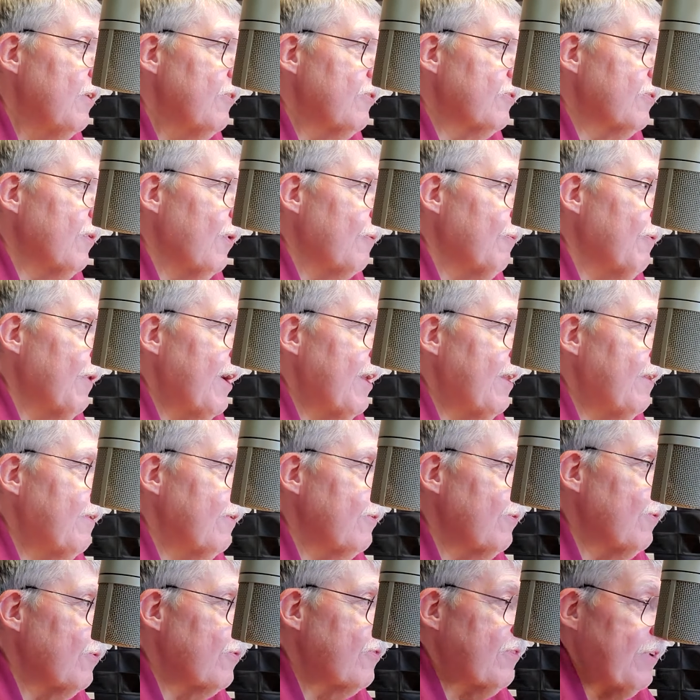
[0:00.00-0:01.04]
So I wanted
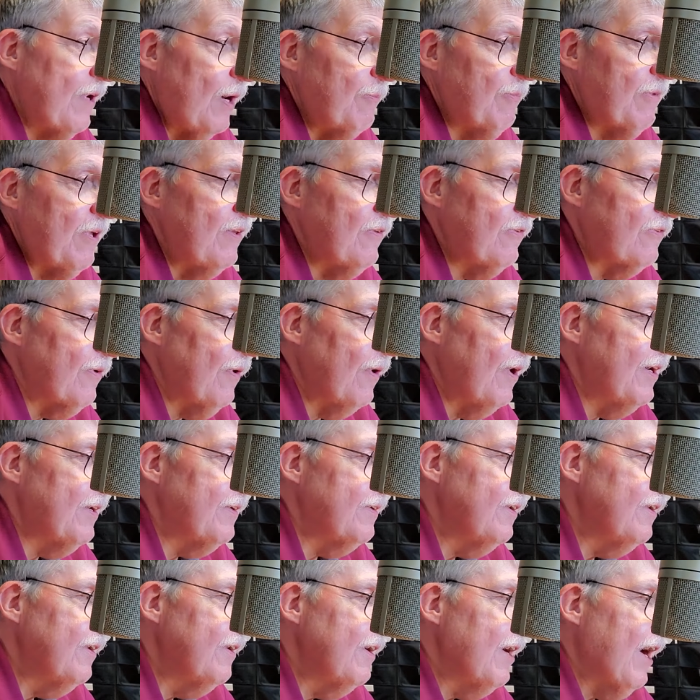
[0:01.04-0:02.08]
to do something. So
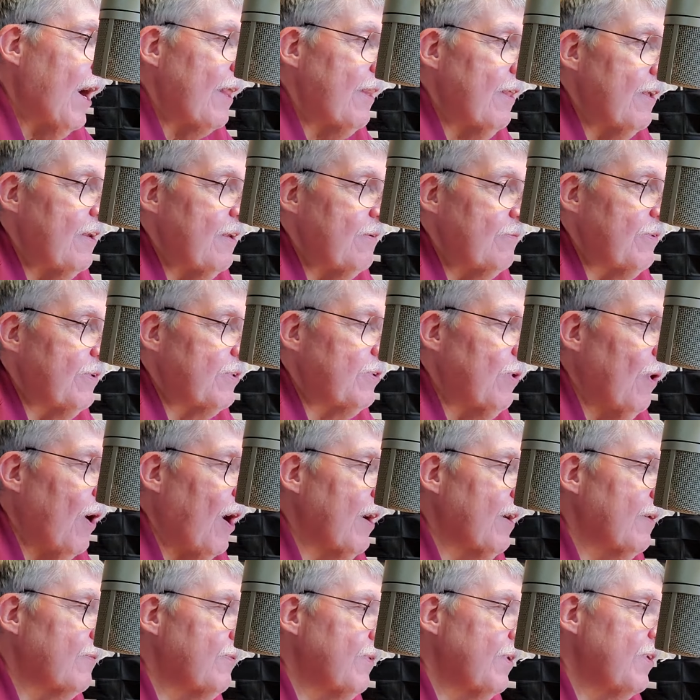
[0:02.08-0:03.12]
other than
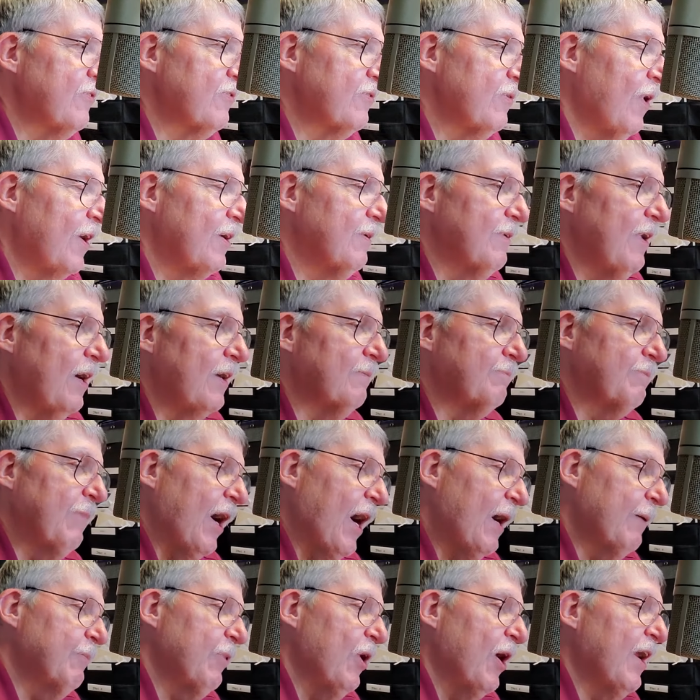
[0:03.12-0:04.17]
photography, so
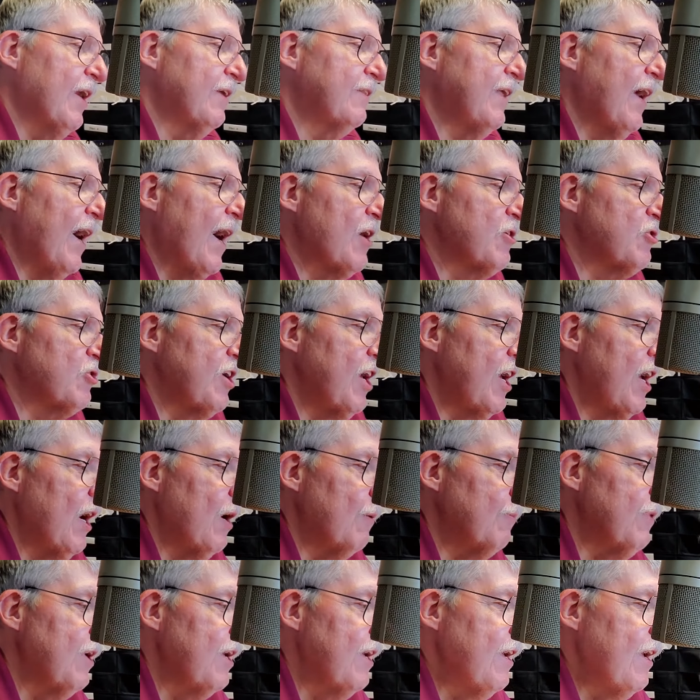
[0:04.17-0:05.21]
I bought a dash
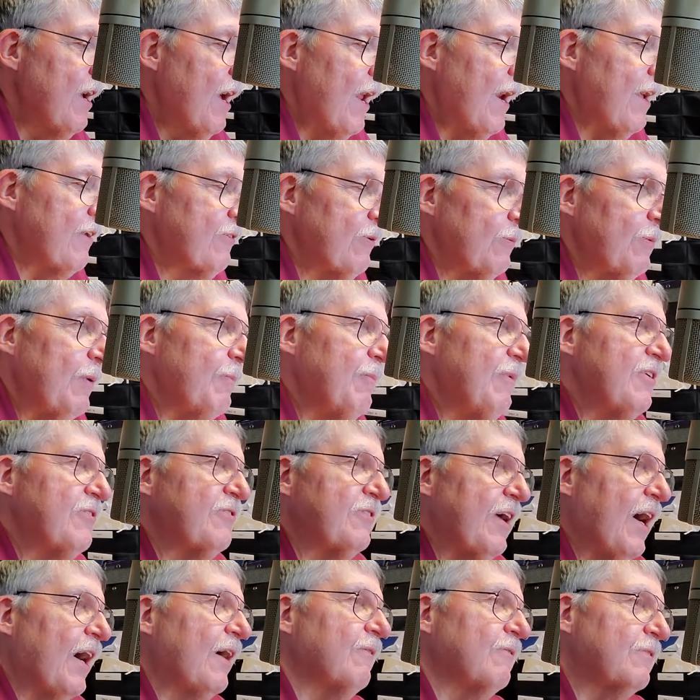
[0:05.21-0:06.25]
cam, and I said, well, I'm going to
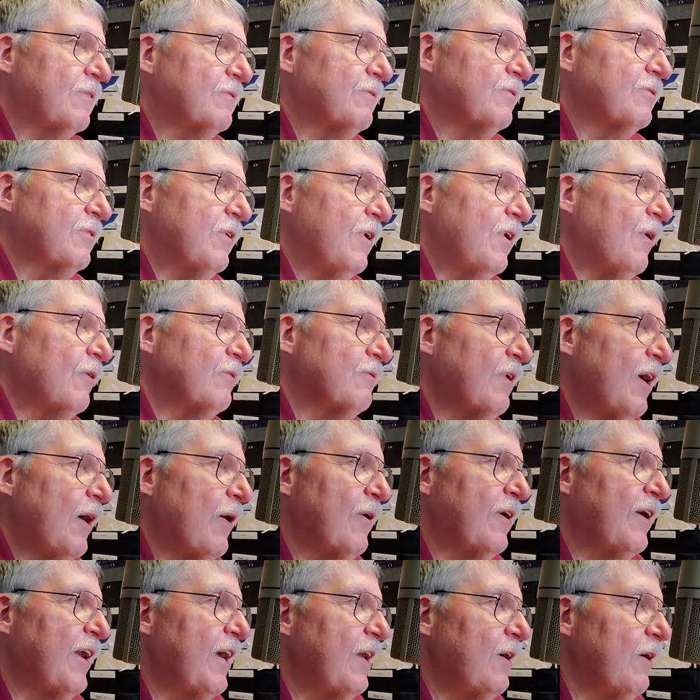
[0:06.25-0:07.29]
start,
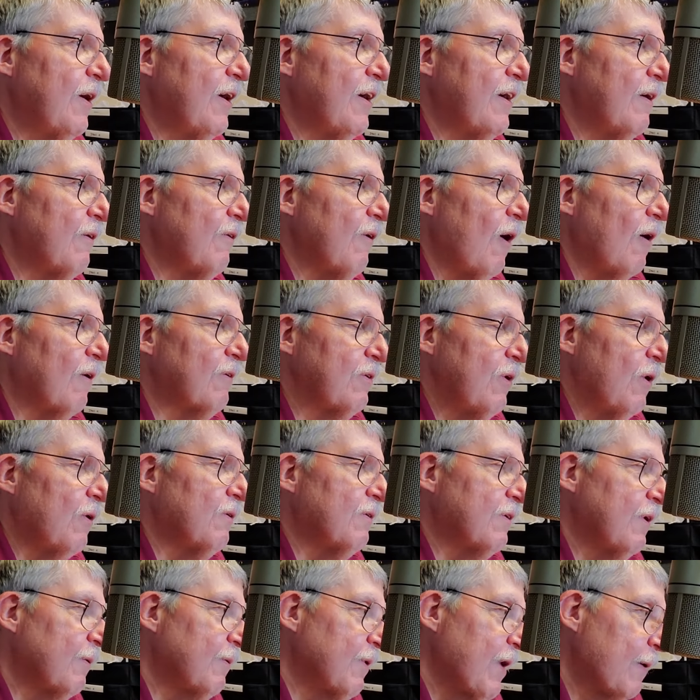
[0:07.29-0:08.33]
narrating on it. I'm
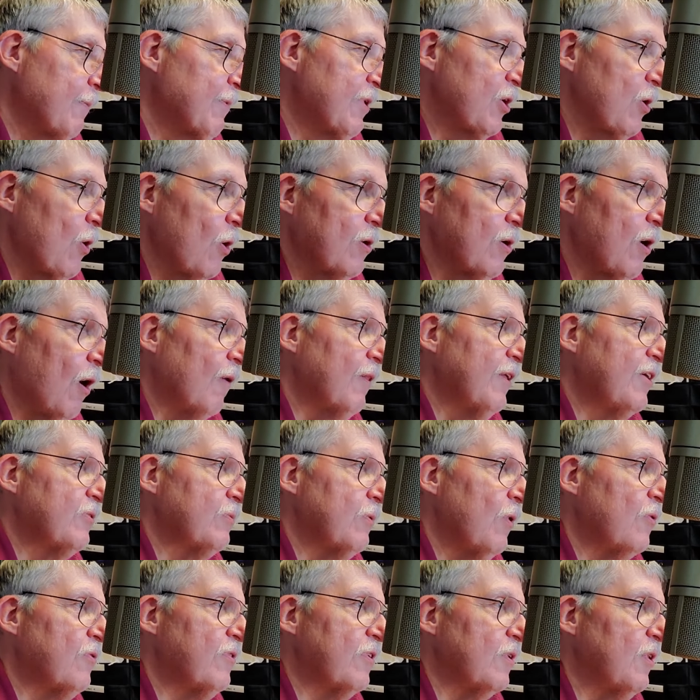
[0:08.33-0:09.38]
going to go on all these
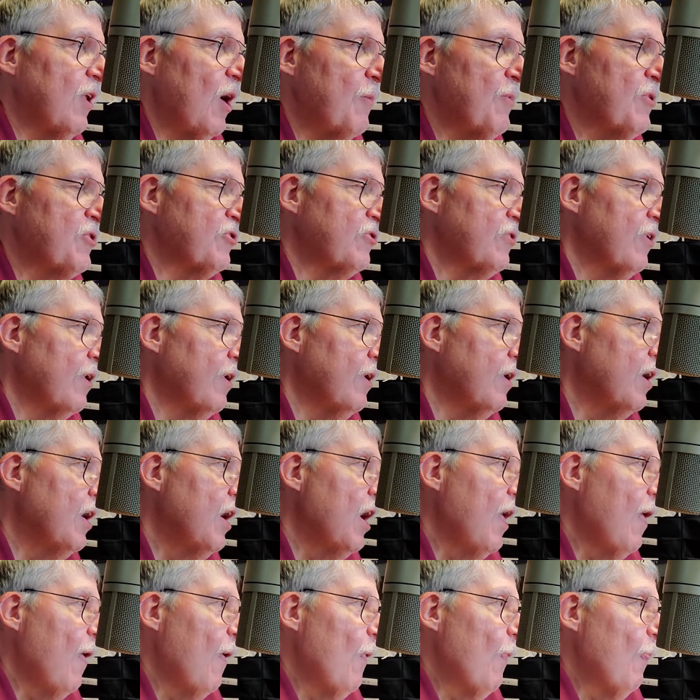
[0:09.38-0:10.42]
roads in Leominster,
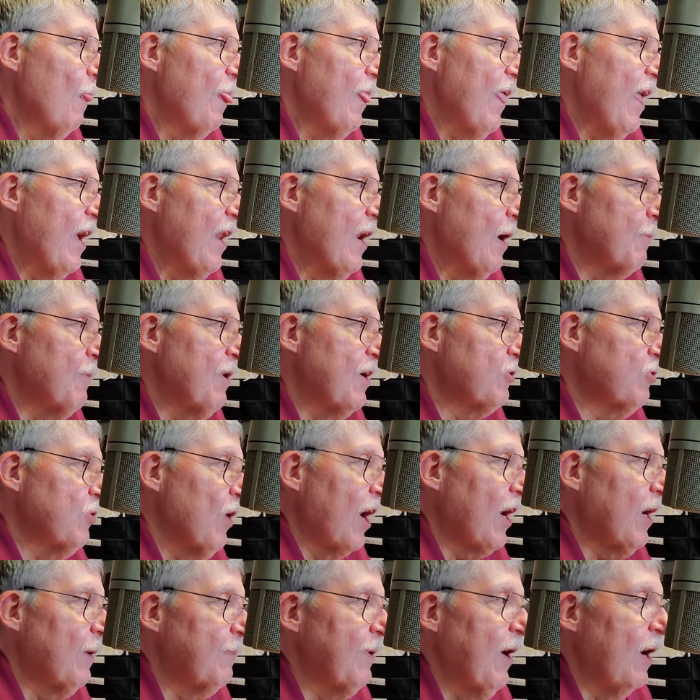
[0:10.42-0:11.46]
and I'm going to
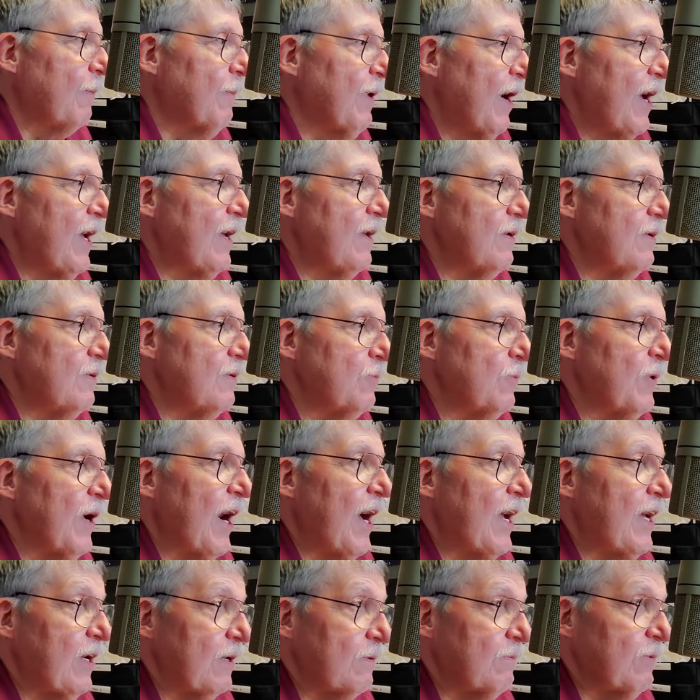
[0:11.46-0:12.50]
talk about what
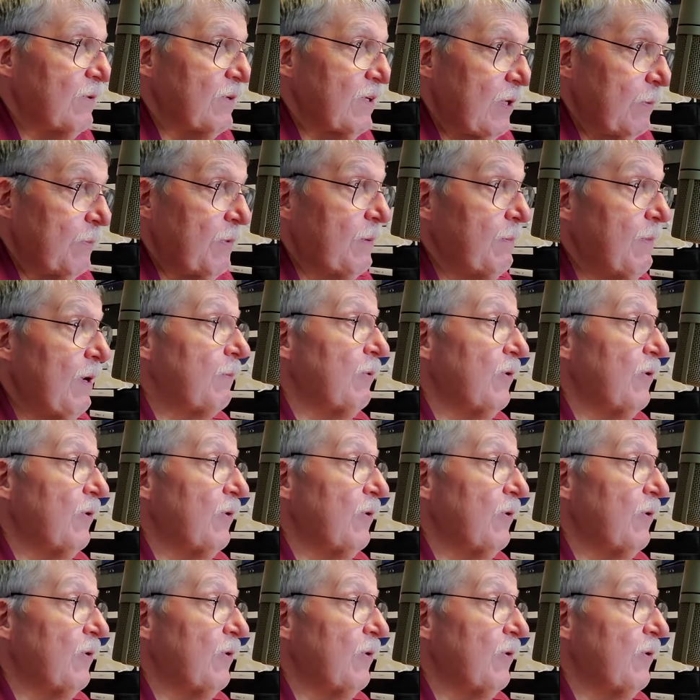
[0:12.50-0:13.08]
I can remember